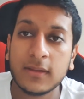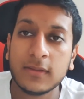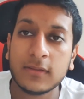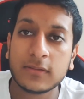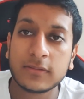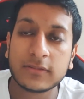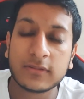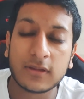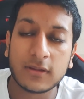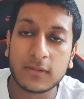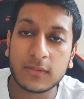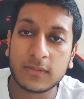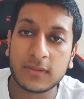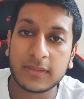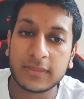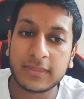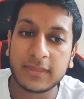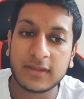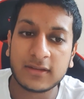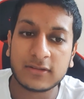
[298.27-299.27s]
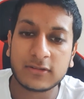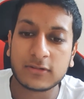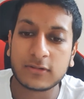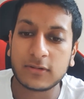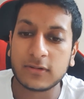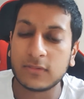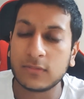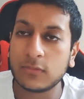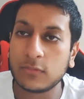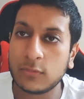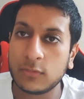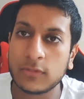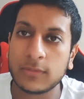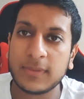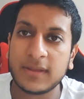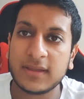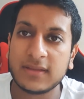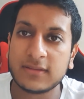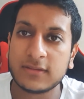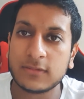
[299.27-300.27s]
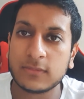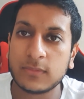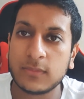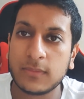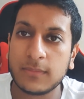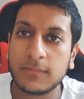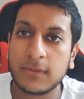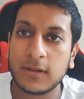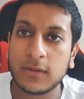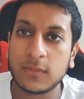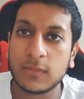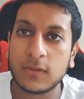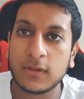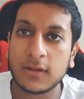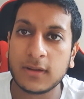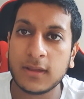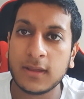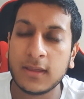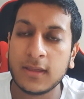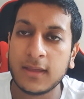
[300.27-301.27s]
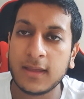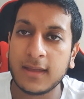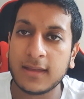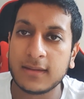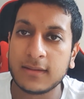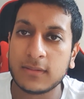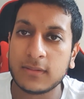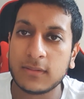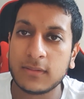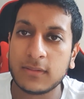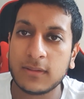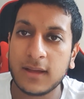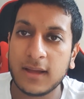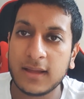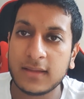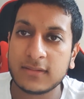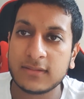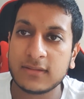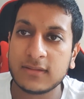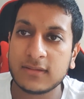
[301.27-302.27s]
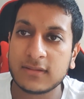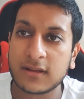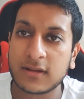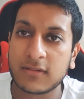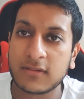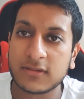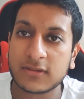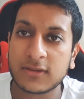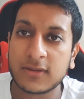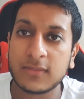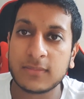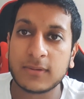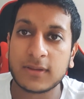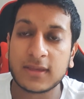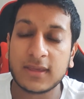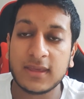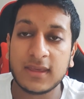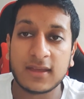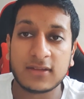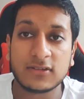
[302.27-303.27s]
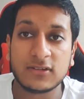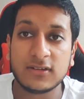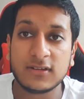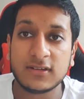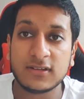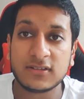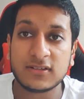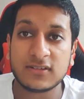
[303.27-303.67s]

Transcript: So they destroy all the bases one by one. And as he's like rescuing Bucky, he actually does